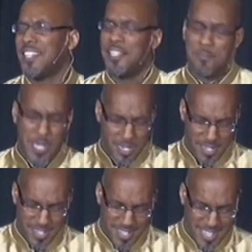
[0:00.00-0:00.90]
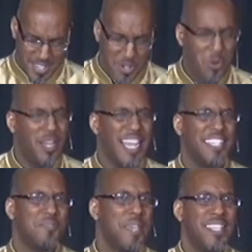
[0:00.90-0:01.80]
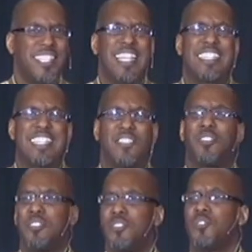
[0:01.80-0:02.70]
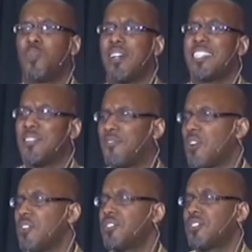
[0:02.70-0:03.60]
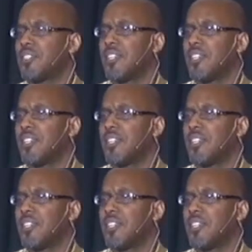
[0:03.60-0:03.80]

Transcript: But you know what? As amazing as this good news was at first,